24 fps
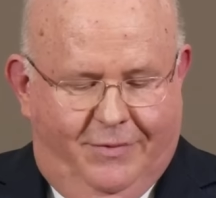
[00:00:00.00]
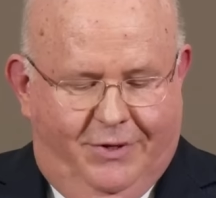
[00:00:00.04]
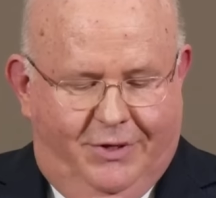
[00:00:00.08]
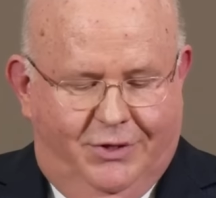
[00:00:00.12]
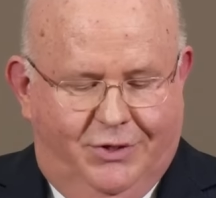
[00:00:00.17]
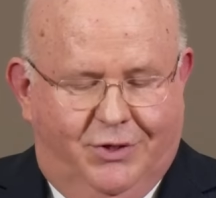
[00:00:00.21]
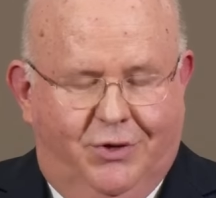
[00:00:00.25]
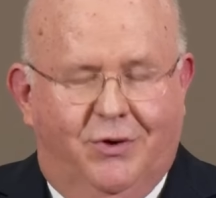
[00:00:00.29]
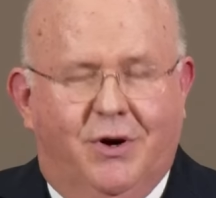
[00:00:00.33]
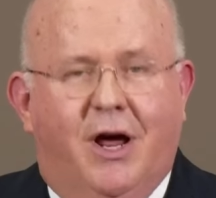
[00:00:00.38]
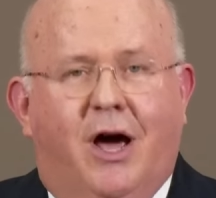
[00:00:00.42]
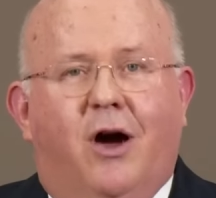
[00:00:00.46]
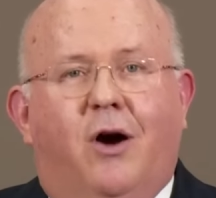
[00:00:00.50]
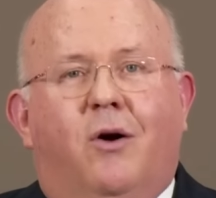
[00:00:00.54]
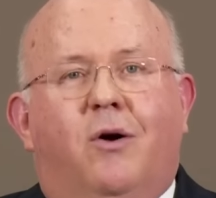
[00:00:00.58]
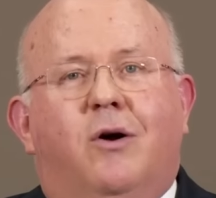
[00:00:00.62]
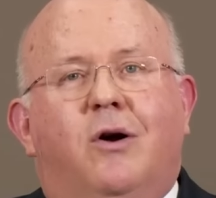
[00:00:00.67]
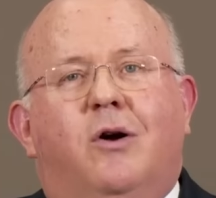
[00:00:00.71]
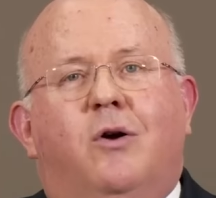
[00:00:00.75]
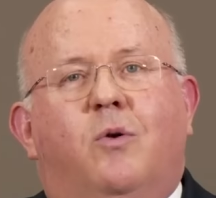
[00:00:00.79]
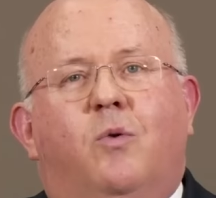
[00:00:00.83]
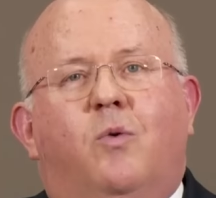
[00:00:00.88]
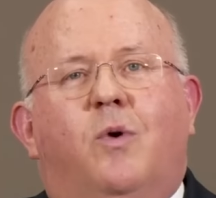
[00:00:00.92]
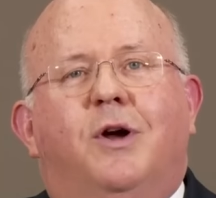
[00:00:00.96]
So now,
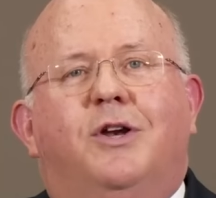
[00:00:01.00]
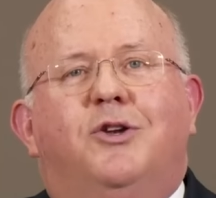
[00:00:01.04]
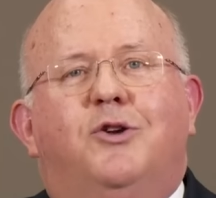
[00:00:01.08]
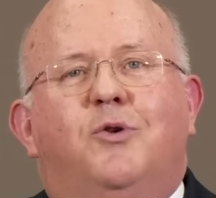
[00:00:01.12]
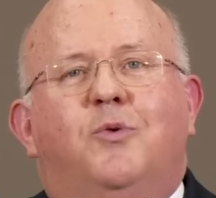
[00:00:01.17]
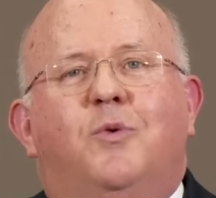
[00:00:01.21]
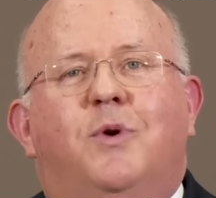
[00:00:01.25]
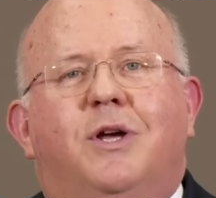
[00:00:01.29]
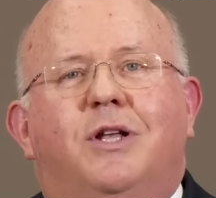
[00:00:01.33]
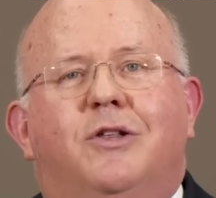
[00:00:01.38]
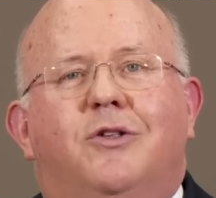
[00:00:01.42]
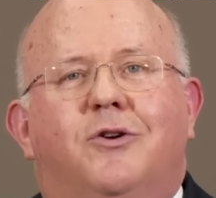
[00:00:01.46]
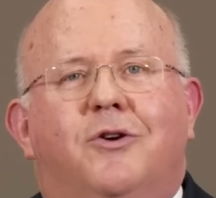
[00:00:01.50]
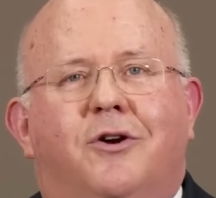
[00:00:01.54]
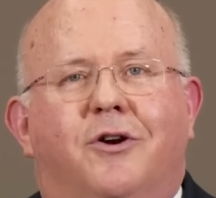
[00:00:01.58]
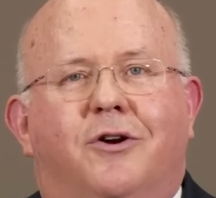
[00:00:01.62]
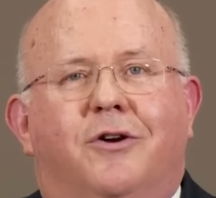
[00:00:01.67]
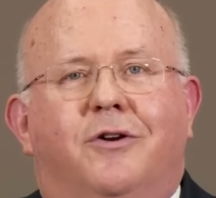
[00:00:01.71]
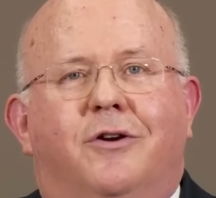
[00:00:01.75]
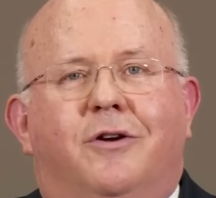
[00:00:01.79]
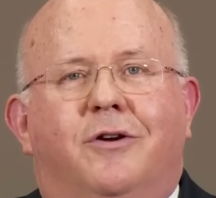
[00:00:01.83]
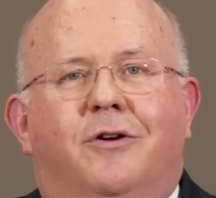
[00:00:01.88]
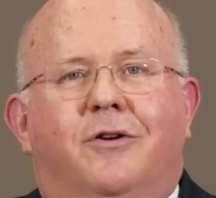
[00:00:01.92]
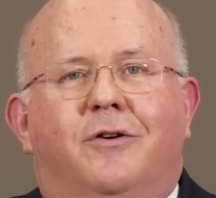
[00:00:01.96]
what do we
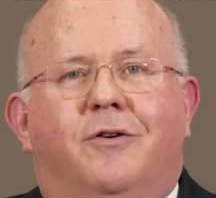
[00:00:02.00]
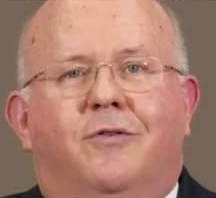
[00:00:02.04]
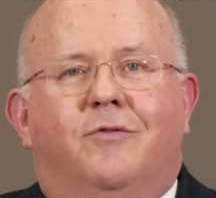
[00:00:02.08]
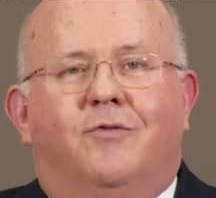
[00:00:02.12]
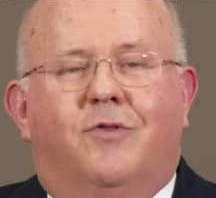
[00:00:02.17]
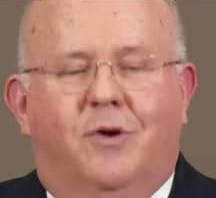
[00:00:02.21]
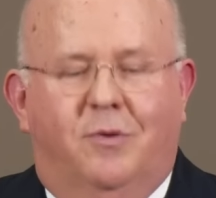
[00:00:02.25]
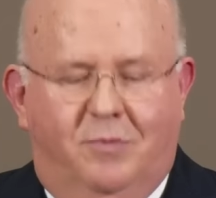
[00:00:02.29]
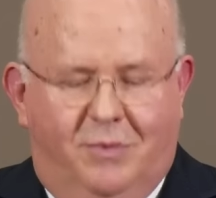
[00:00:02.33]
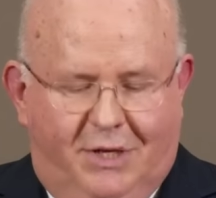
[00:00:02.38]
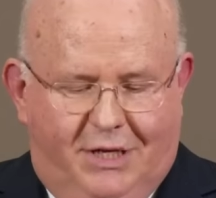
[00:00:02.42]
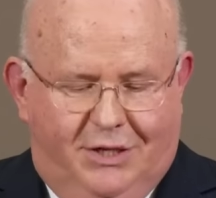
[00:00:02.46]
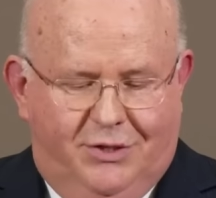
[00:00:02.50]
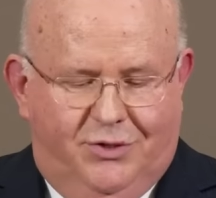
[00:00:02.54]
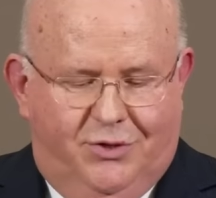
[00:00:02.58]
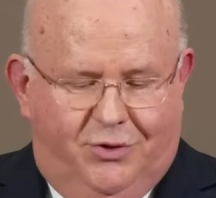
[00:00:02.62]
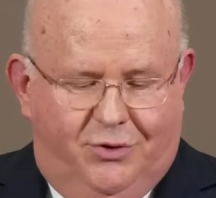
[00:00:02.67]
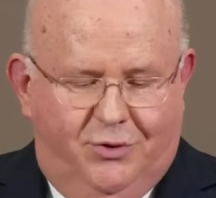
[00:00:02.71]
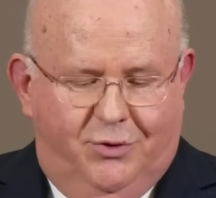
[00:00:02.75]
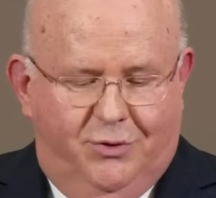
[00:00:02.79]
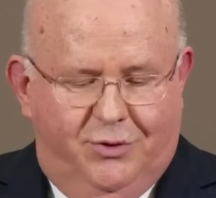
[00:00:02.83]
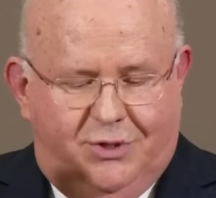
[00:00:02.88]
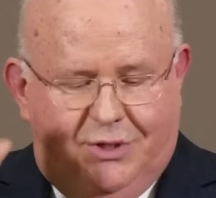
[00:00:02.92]
learn from these two